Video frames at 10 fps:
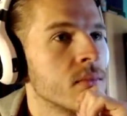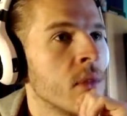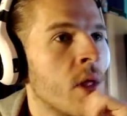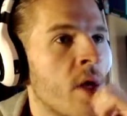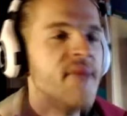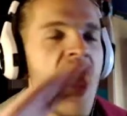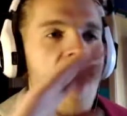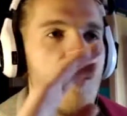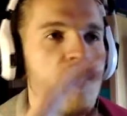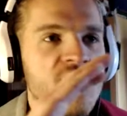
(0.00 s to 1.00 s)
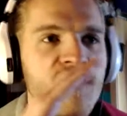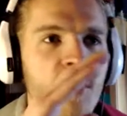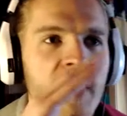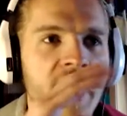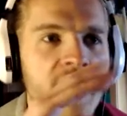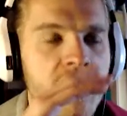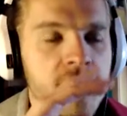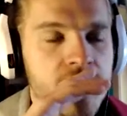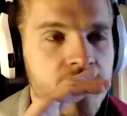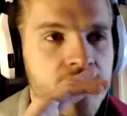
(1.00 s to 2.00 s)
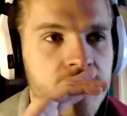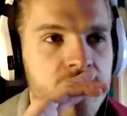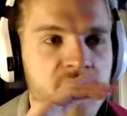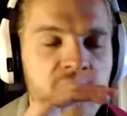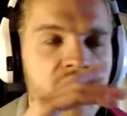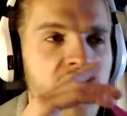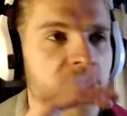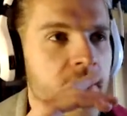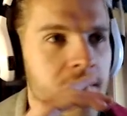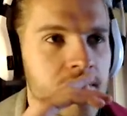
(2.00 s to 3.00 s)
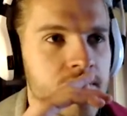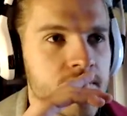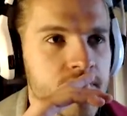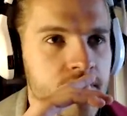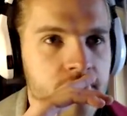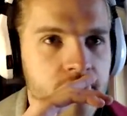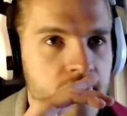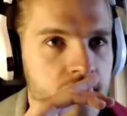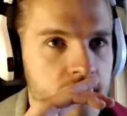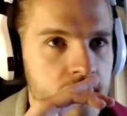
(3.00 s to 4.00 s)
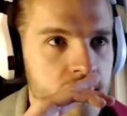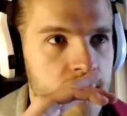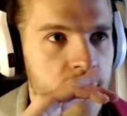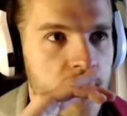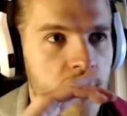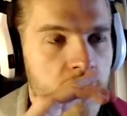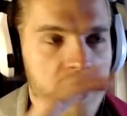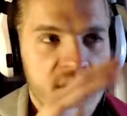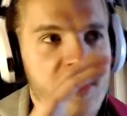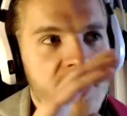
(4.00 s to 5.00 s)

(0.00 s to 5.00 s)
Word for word: I still that was four days. At this point, I was only four sure day. about one thing. Please don't